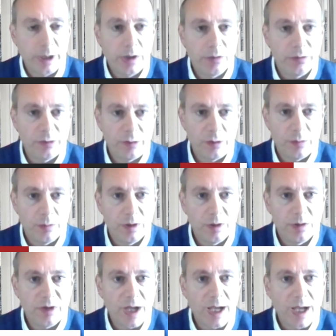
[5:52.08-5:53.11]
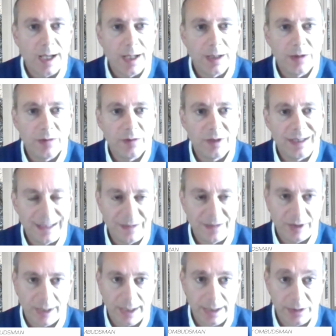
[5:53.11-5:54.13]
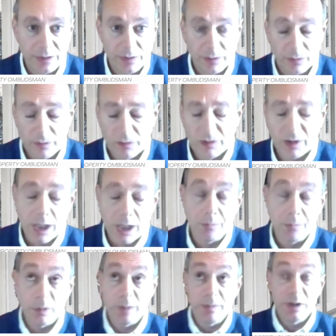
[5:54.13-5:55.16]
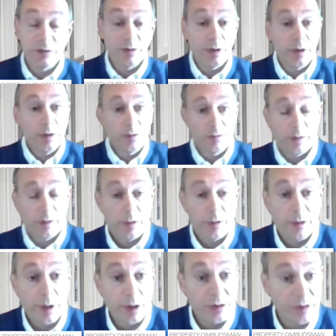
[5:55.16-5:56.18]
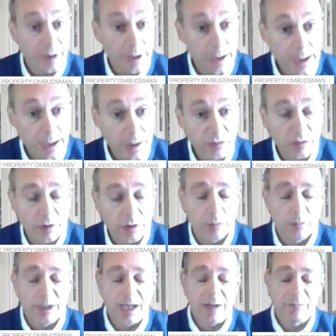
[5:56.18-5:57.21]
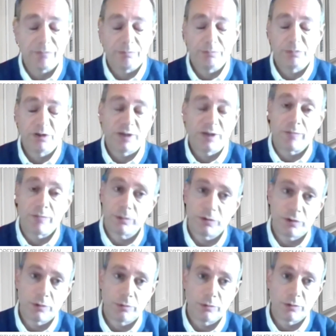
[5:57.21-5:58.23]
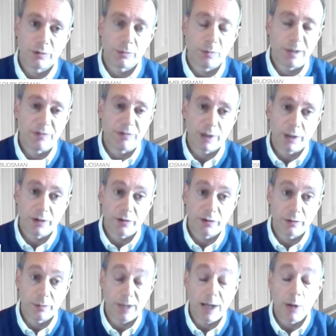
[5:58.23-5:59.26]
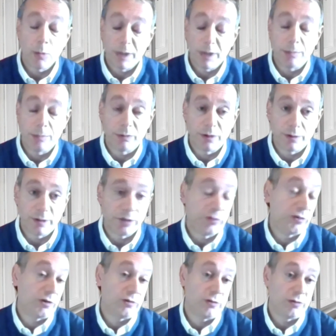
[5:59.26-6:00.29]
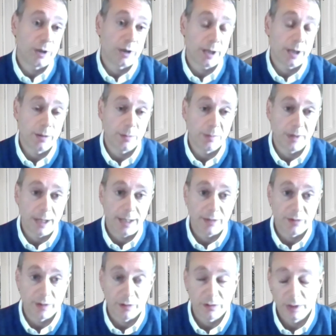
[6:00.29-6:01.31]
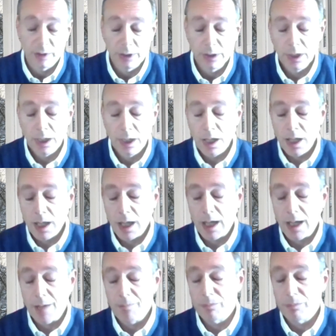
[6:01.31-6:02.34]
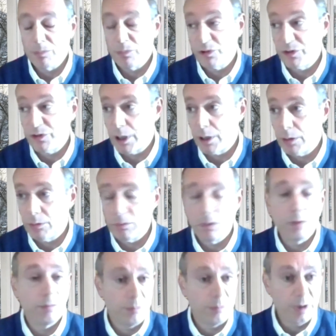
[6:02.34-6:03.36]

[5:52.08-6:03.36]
consumers and letting agents. We've been doing this for 30 years, and we have several tools on the website to help people do this, such as our code of practice. So we